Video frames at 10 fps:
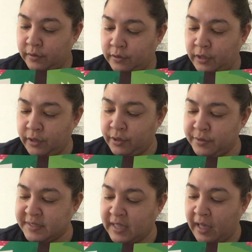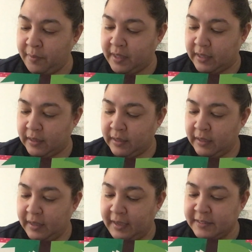Look who's coming.
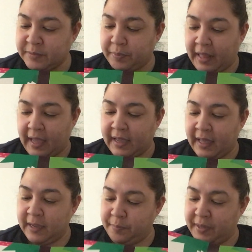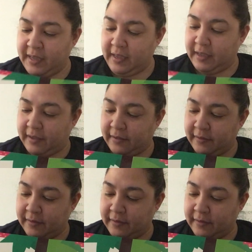It's Black-Eyed P.